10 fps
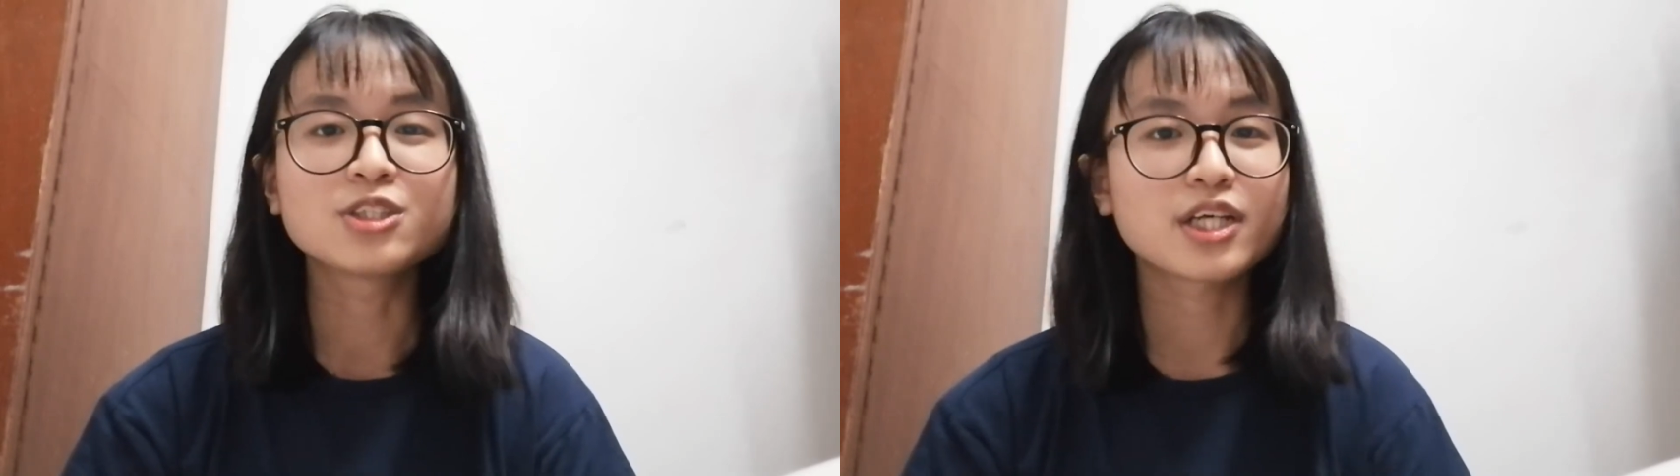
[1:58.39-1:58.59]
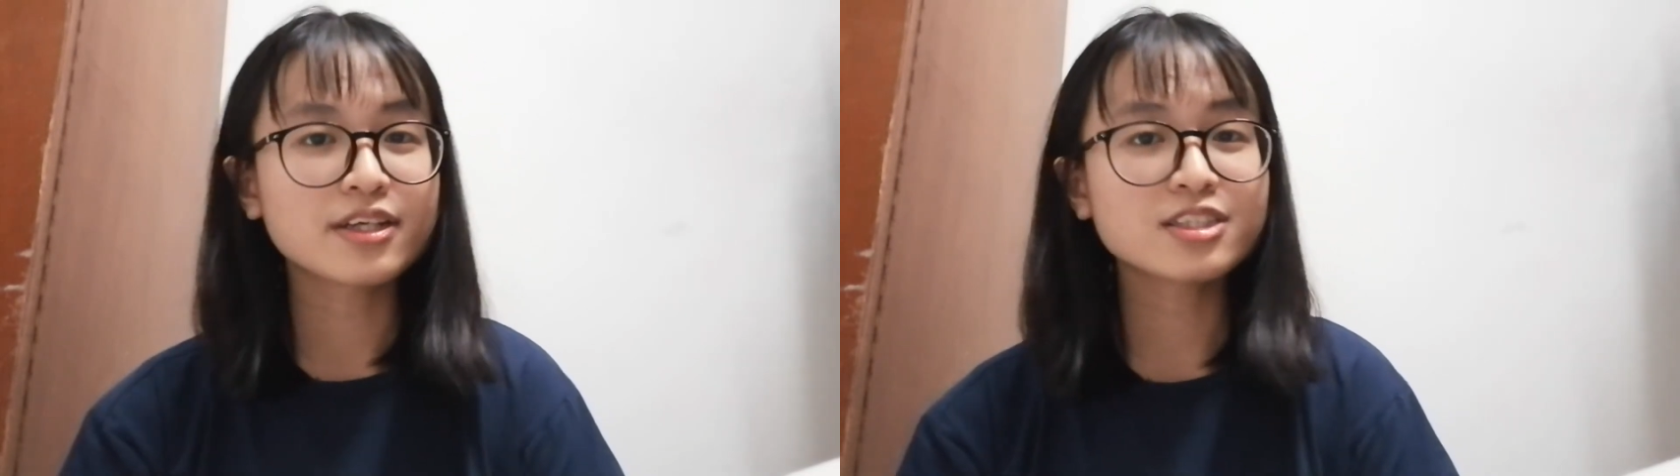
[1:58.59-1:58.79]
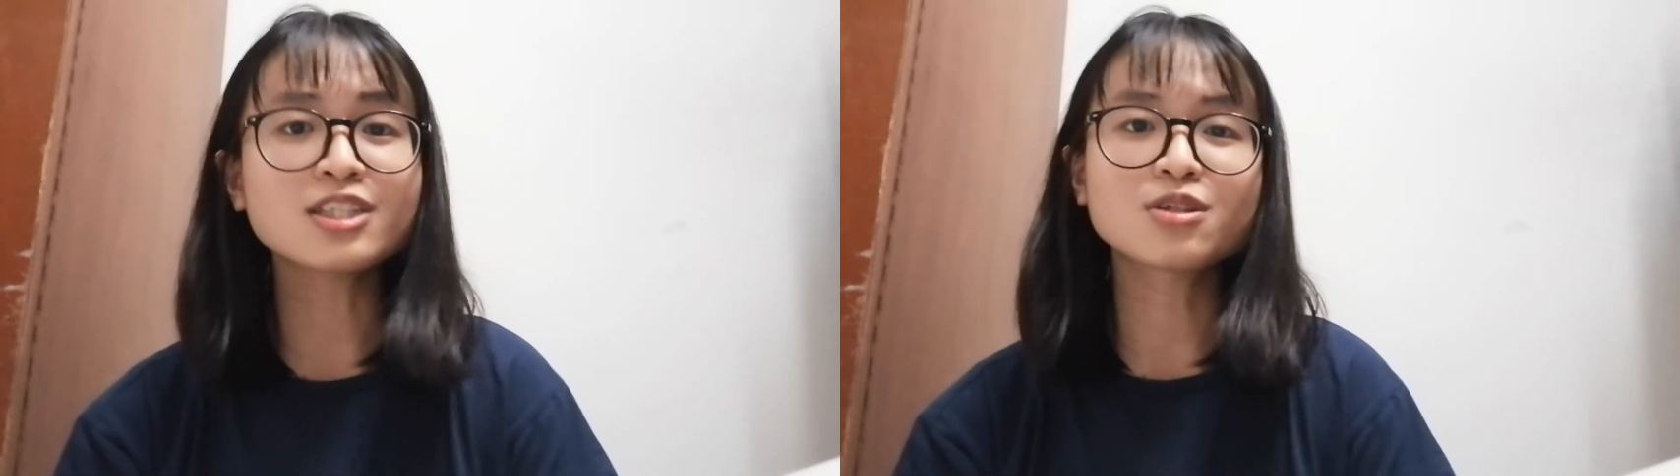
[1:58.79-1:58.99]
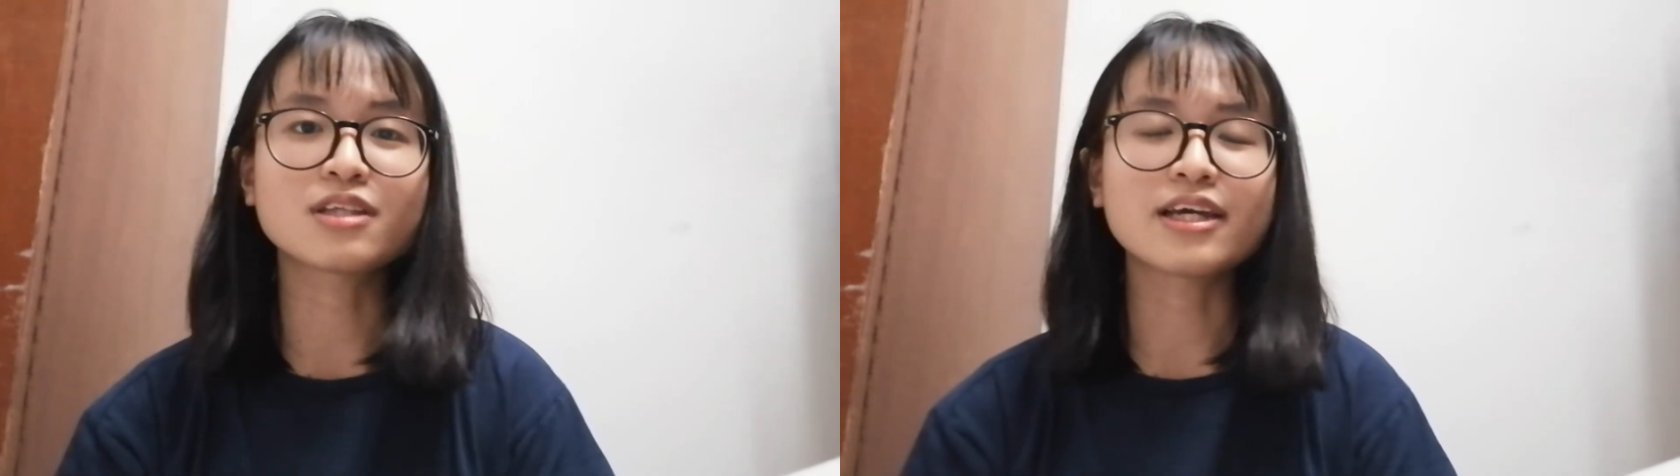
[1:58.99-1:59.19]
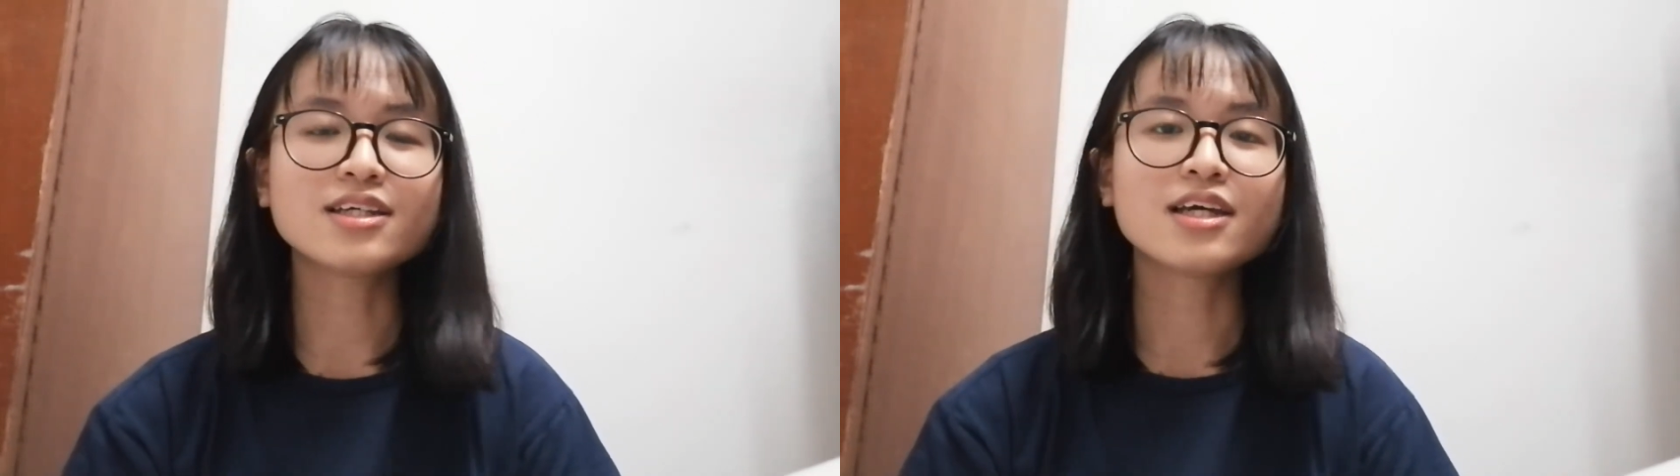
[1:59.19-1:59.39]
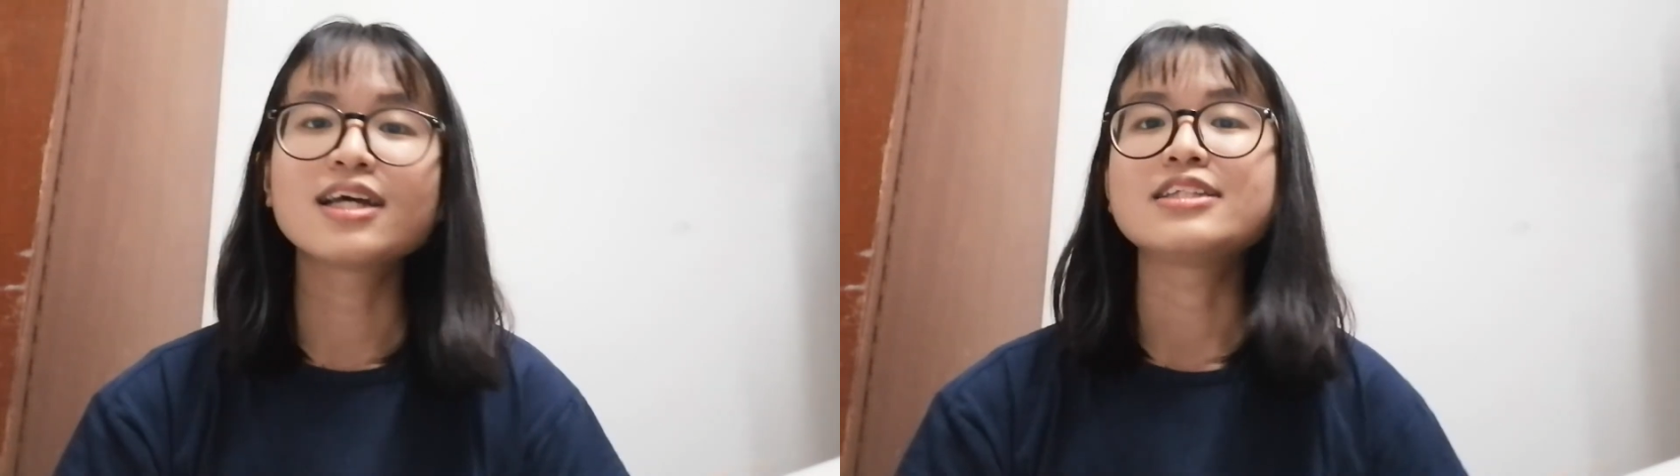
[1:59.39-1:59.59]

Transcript: Challenging today,